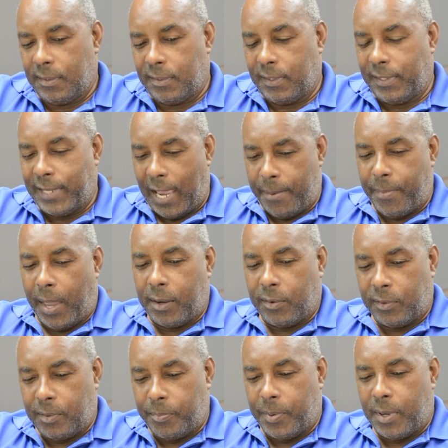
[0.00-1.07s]
to get
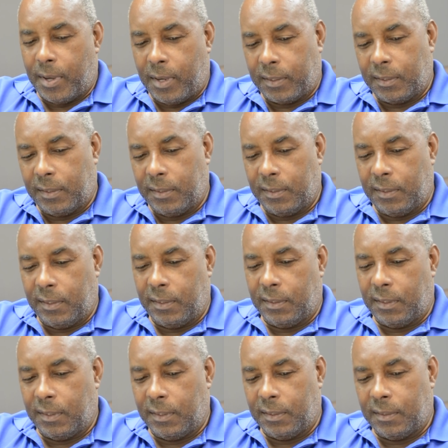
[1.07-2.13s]
back on the park in,
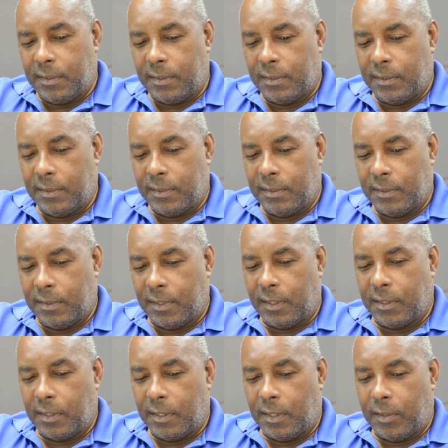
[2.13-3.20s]
in, in,
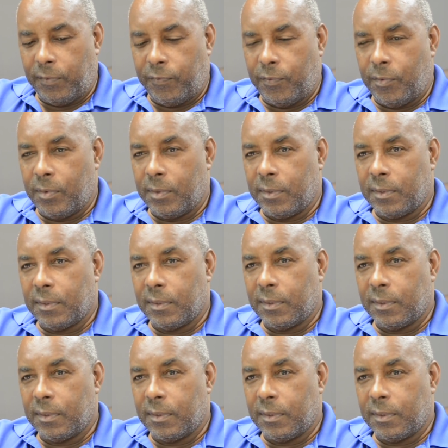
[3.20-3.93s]
1984.